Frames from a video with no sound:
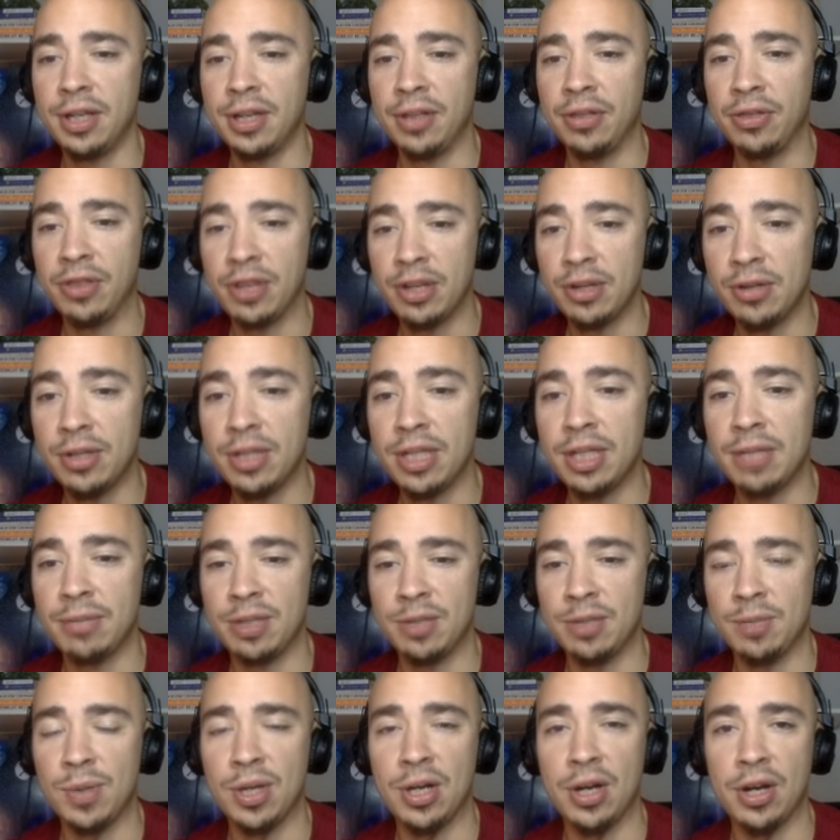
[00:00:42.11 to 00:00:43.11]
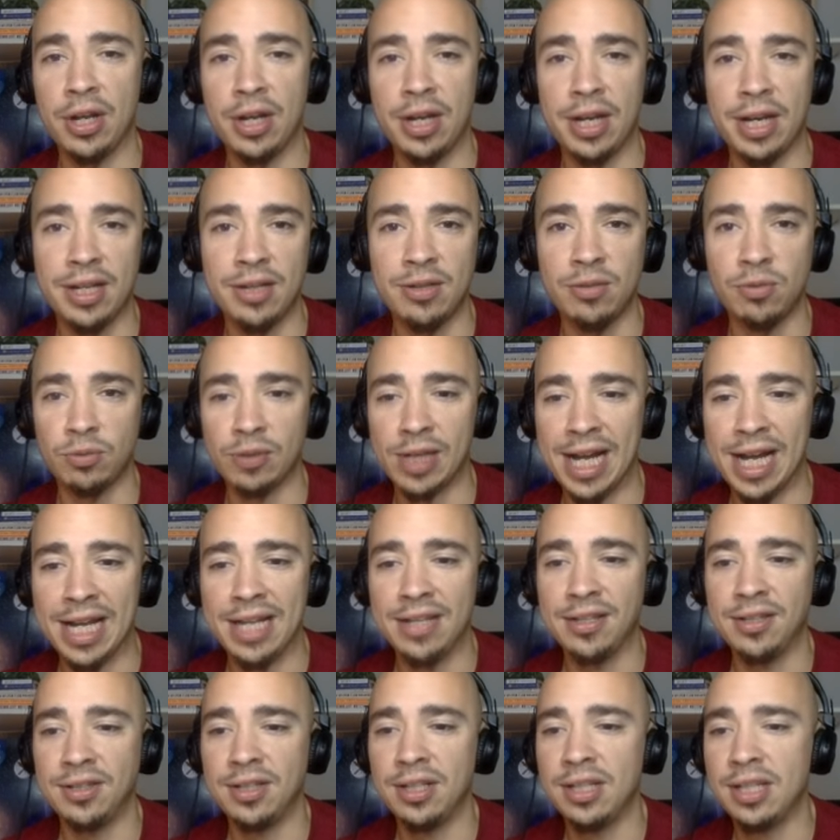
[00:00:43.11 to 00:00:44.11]
Ethereum has been on a nice
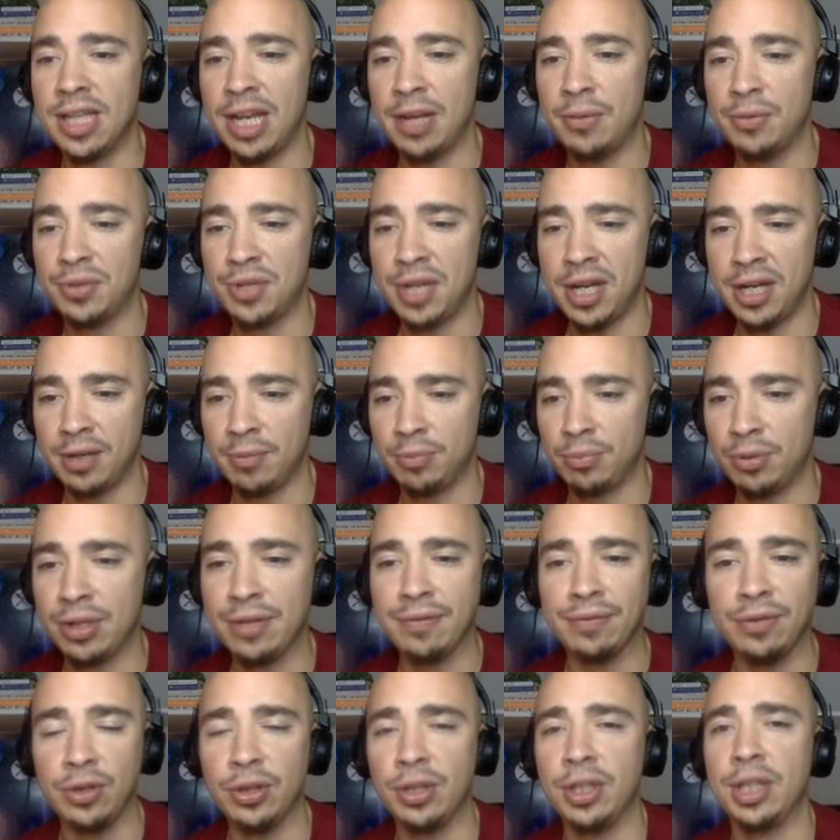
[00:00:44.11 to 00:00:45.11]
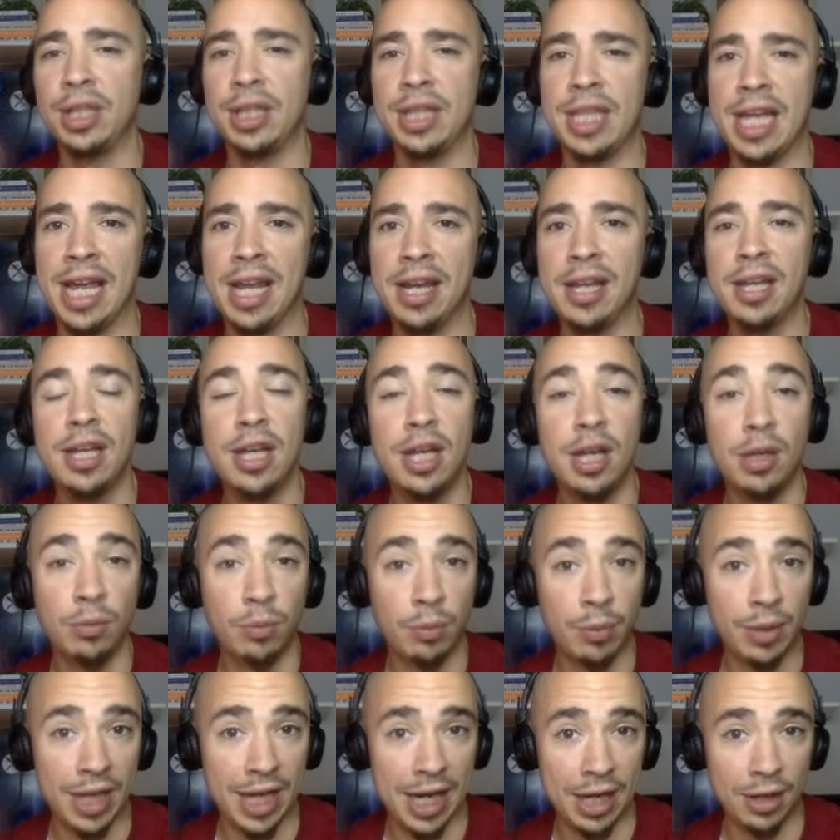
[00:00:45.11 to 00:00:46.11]
rise today. We'll take a brief look at that
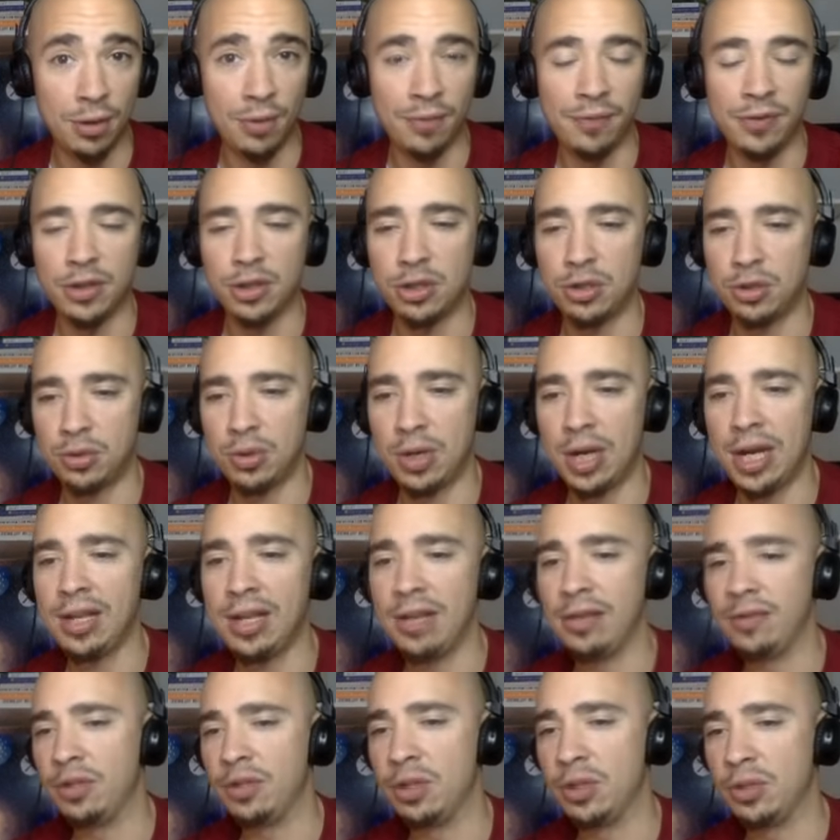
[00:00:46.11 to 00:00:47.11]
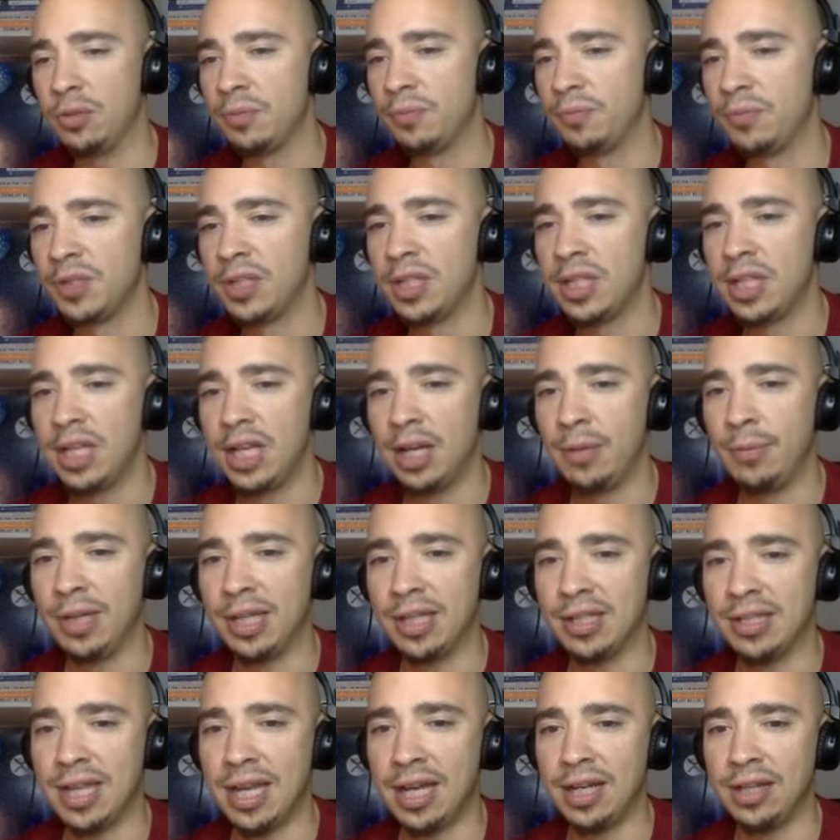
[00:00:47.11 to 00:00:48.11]
when we head over to TradingView, and we
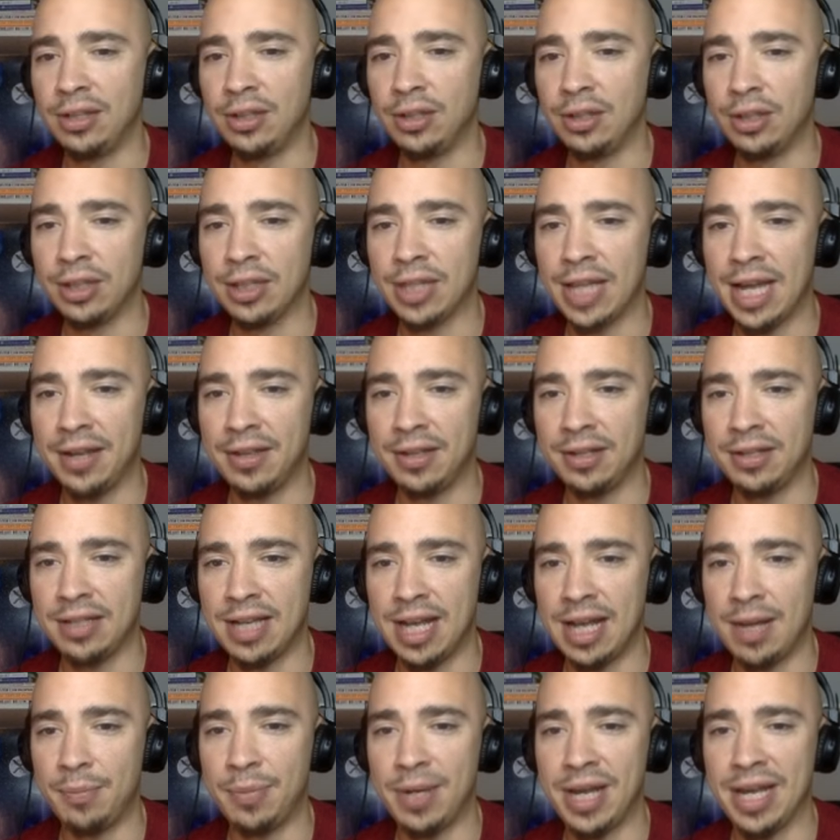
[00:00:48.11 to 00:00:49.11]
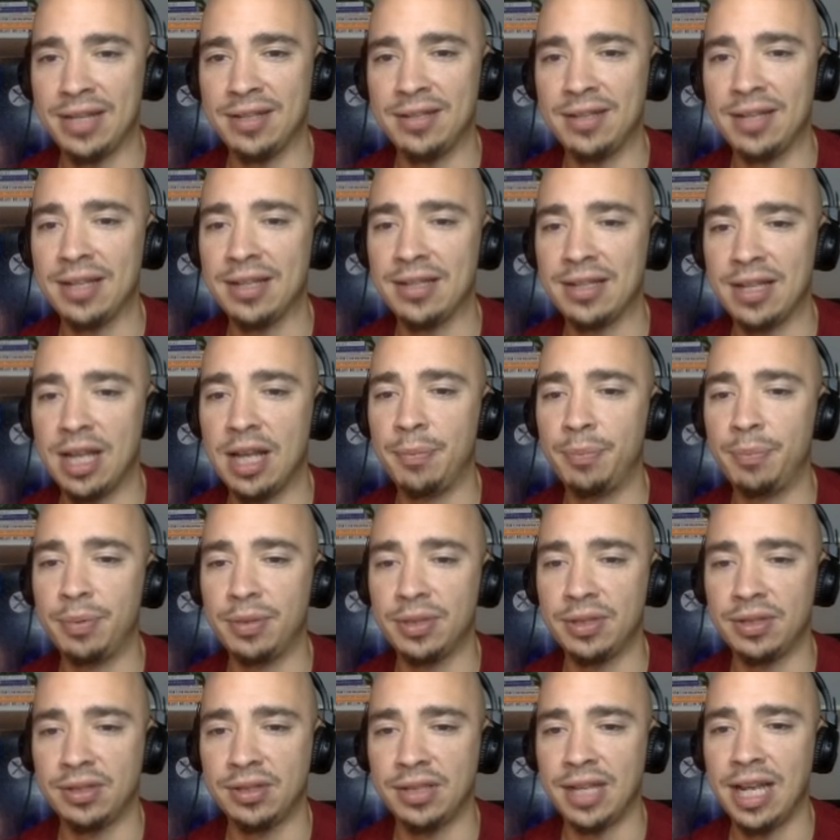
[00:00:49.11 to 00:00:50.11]
could take a look. A lot of the top assets up
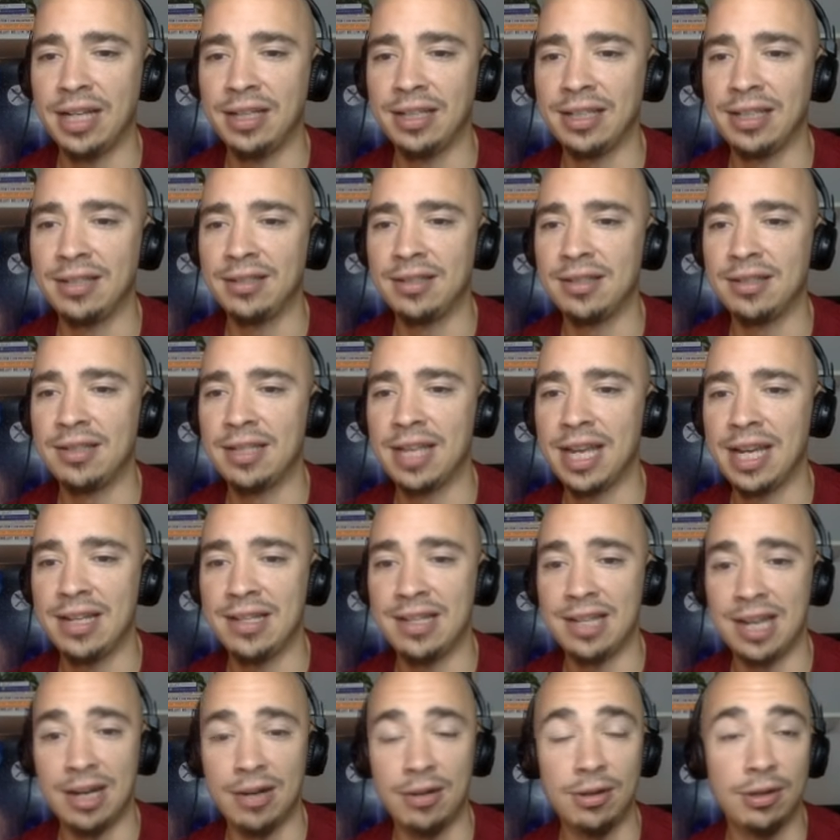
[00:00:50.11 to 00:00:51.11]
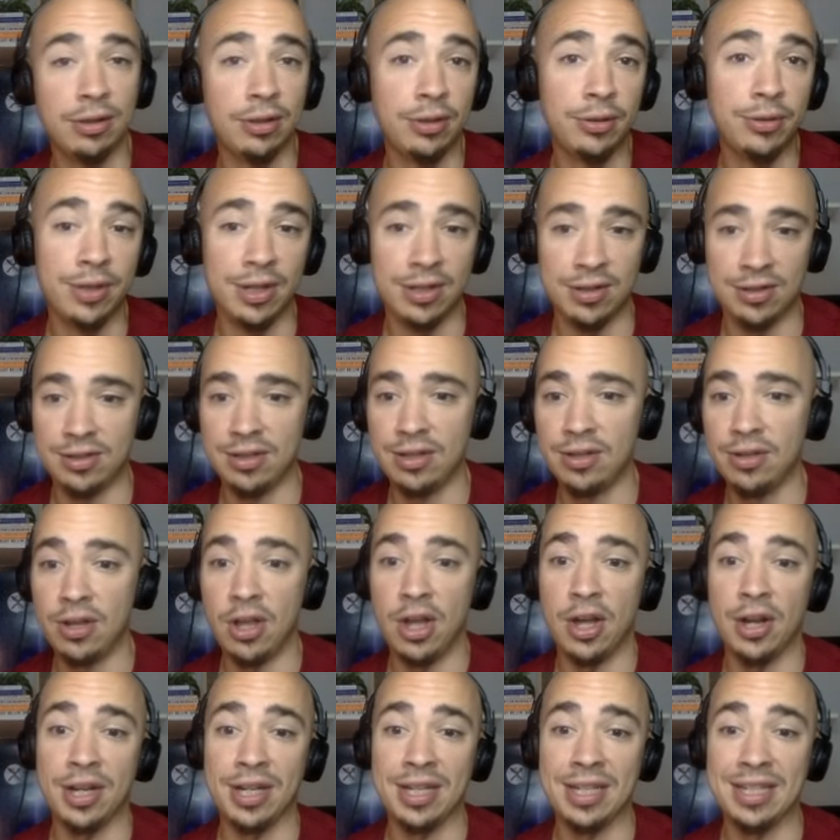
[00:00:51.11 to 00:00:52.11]
slightly today. Terra Luna still
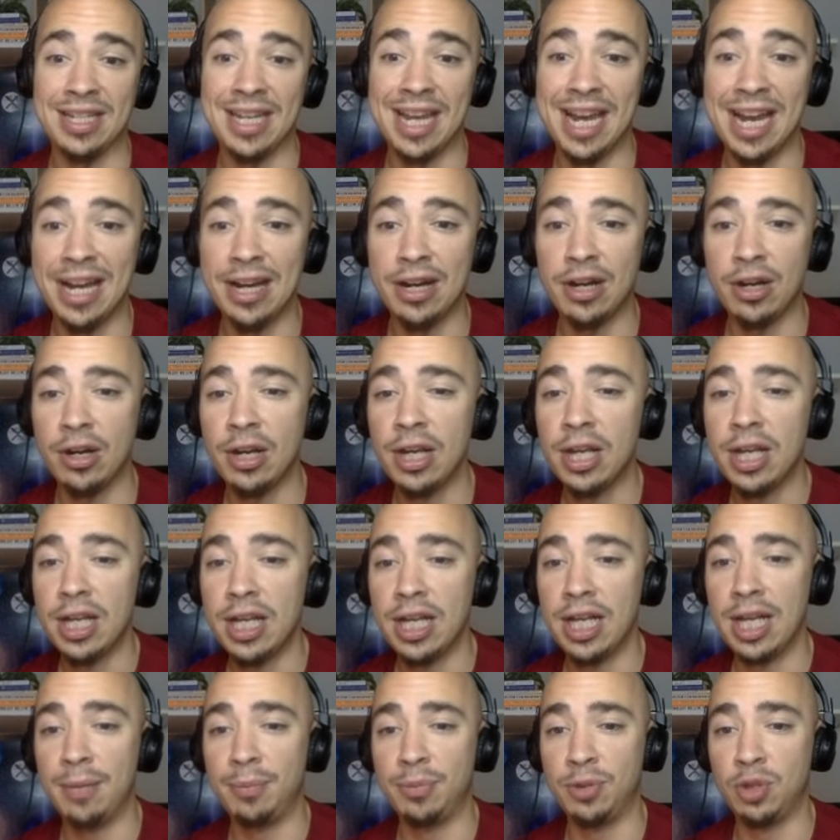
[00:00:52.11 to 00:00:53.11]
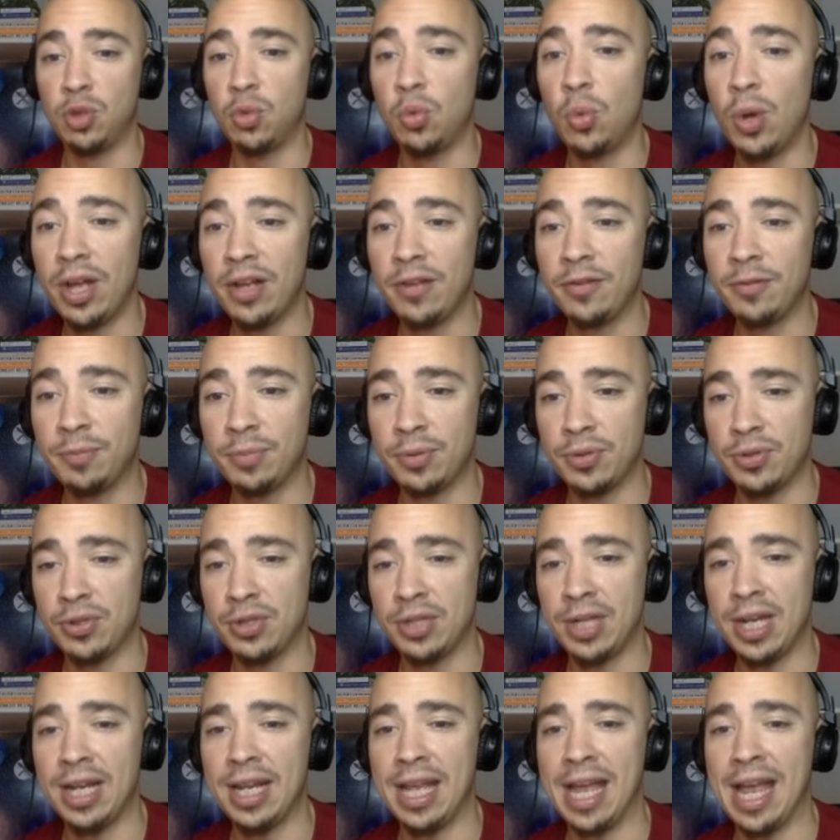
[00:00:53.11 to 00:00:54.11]
on a tear, up
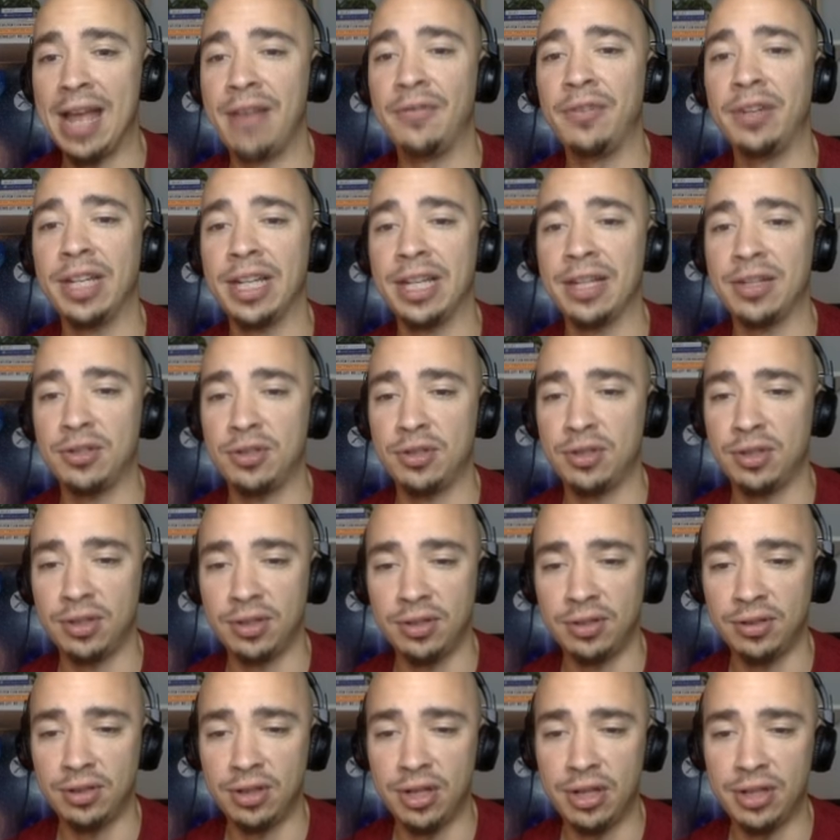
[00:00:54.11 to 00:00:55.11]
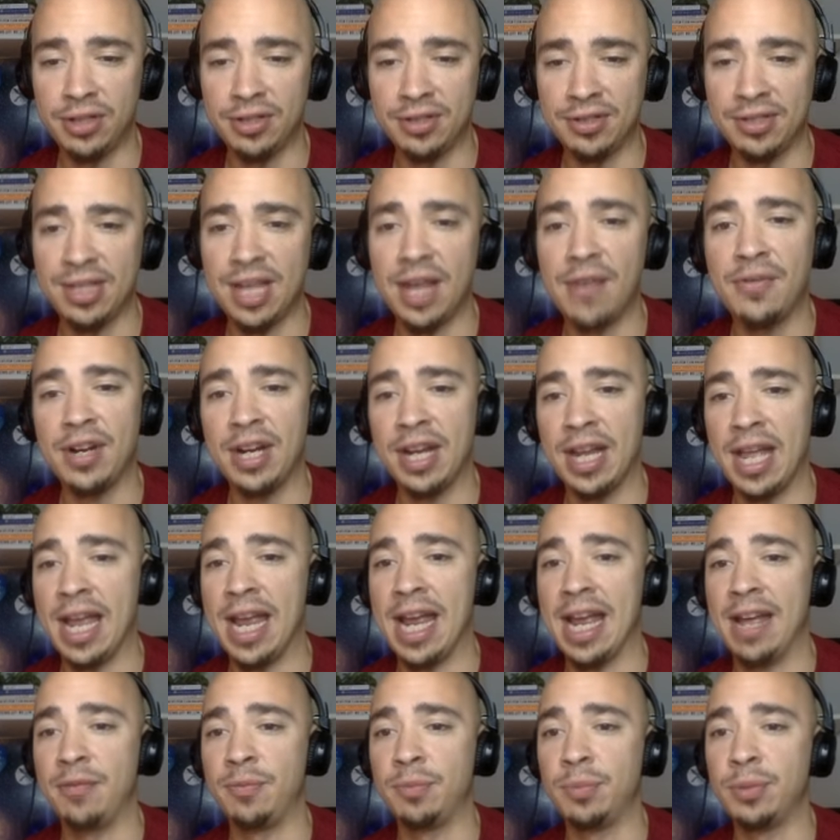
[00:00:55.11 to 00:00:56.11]
12%. Avalanche, call it
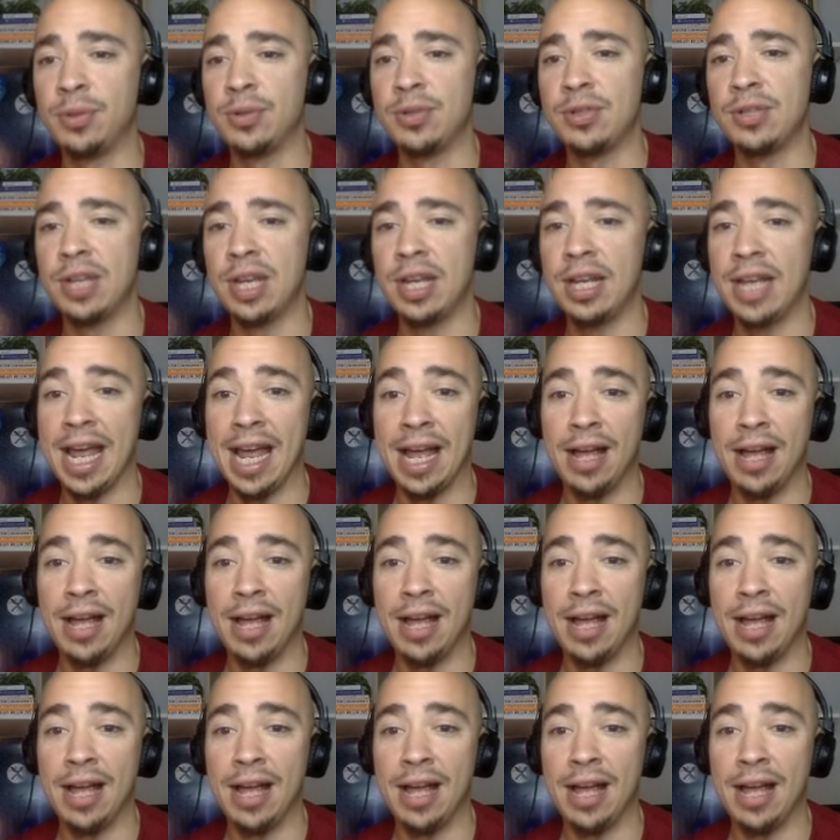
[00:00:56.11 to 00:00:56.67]
7.5%.